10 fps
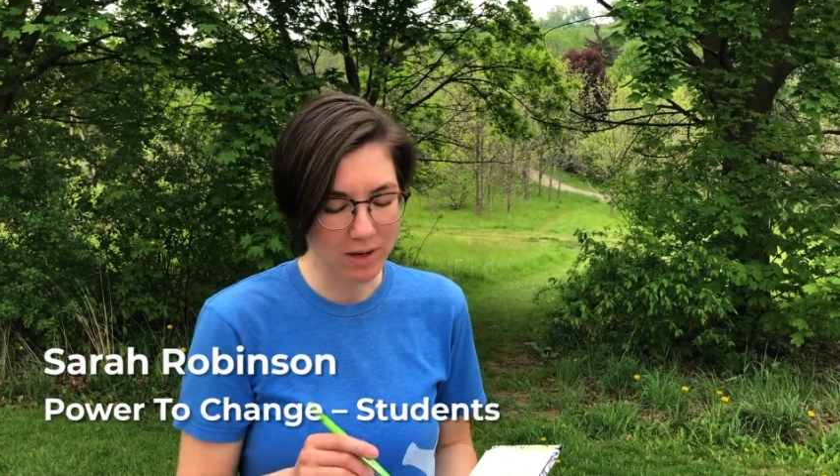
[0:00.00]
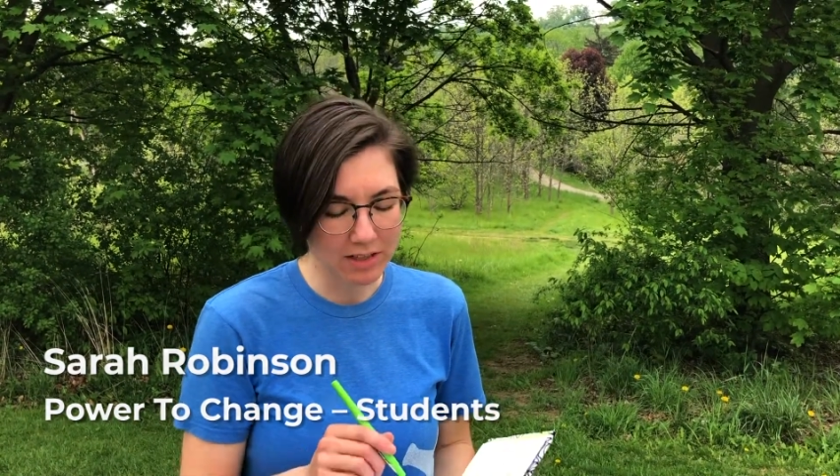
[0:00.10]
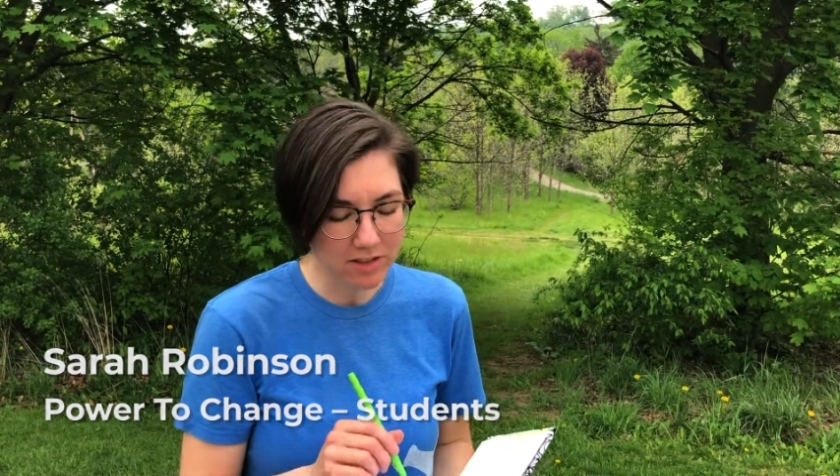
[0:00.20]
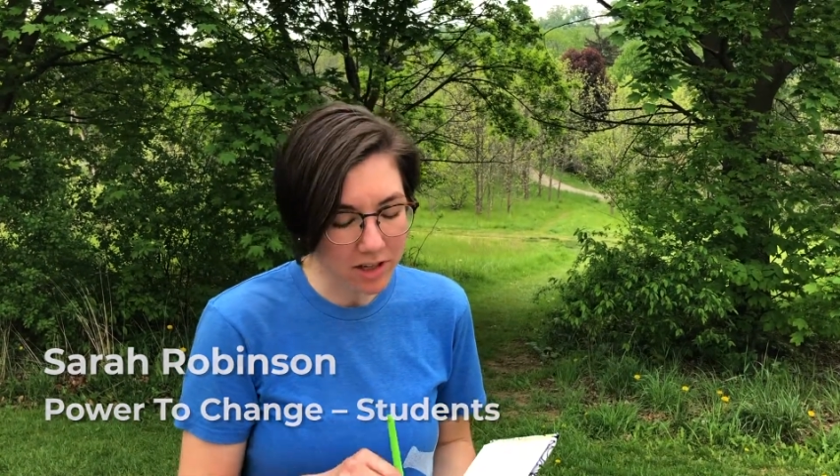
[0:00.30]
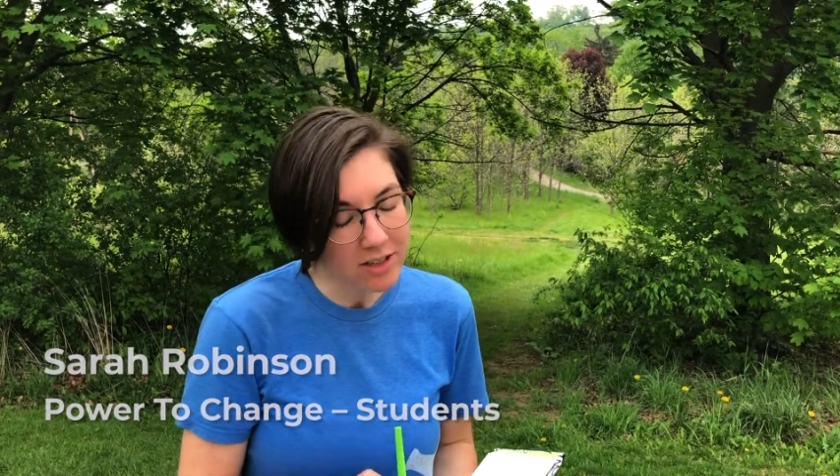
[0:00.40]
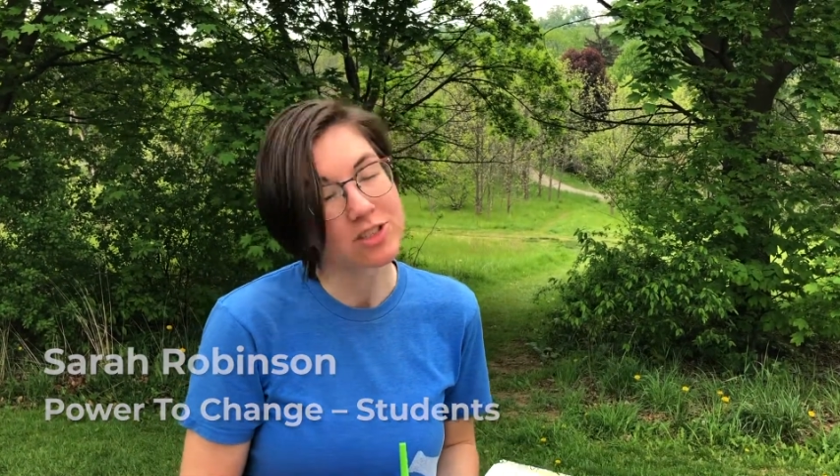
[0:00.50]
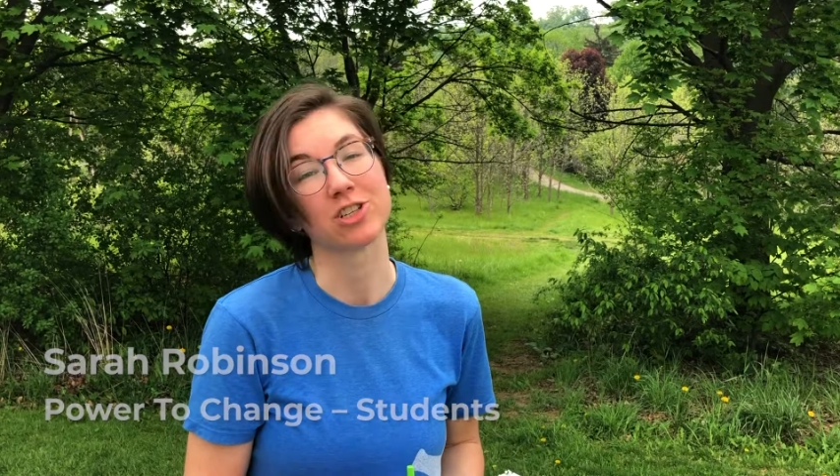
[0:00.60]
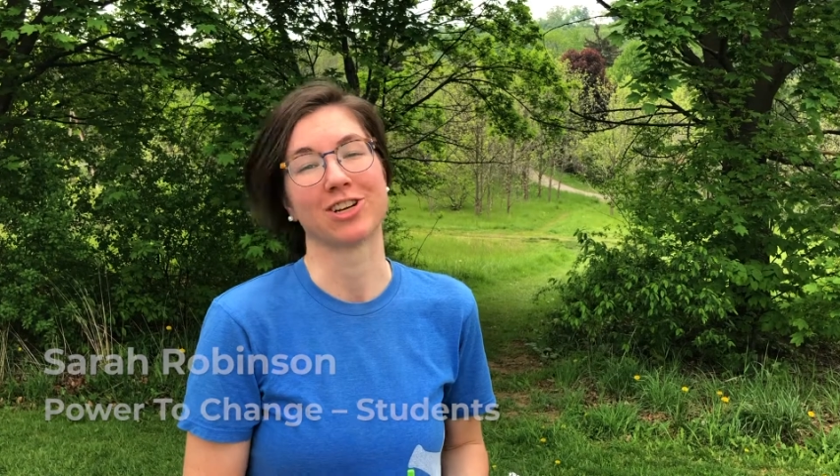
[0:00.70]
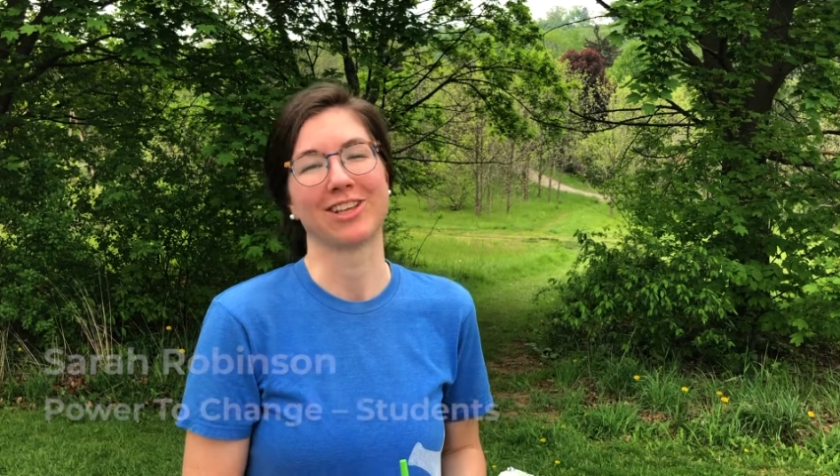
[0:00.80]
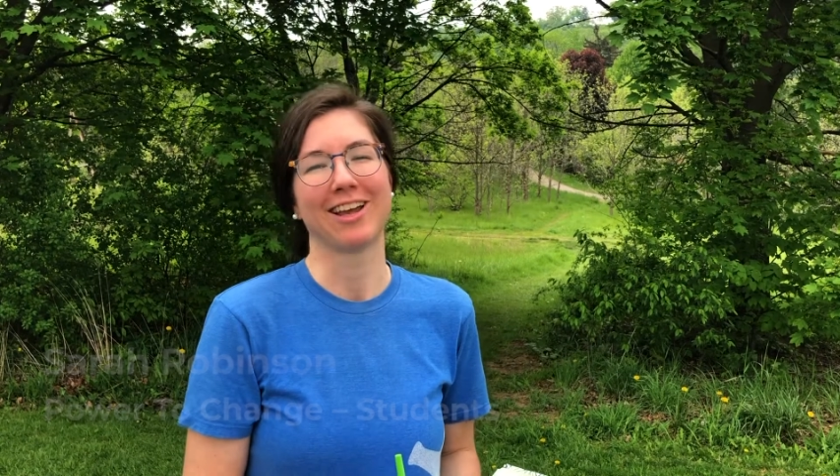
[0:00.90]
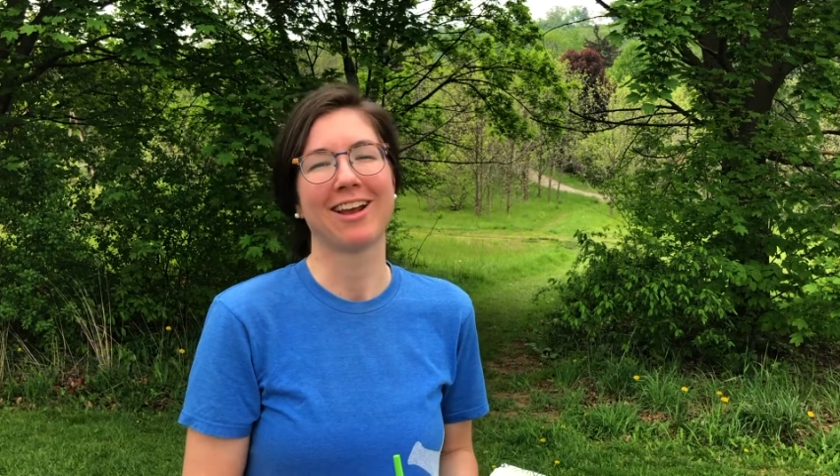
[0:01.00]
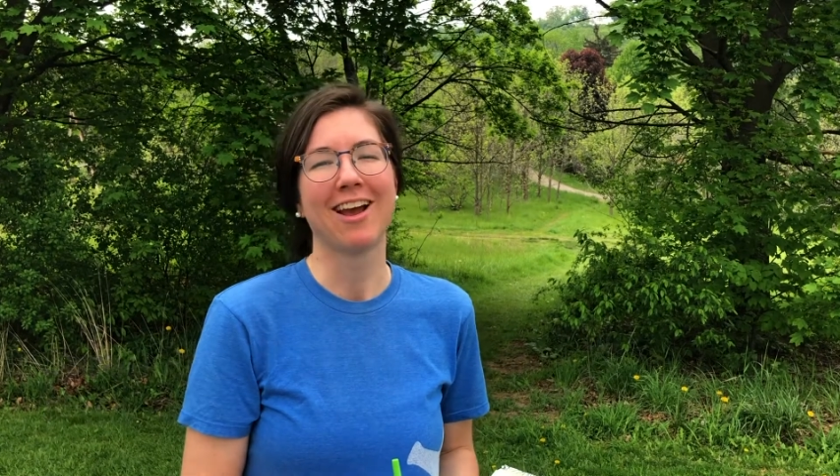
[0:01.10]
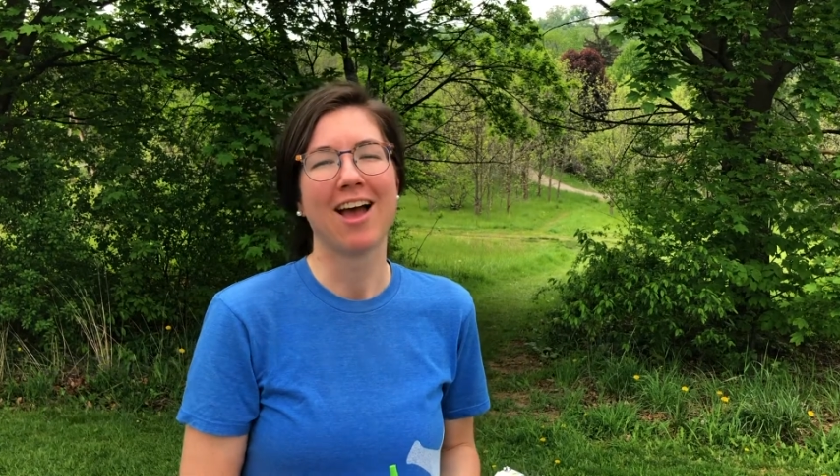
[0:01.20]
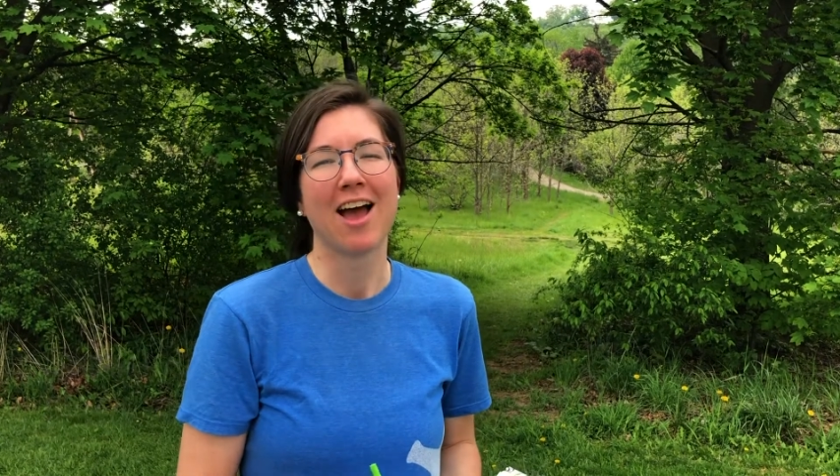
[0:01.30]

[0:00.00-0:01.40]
When I started journaling,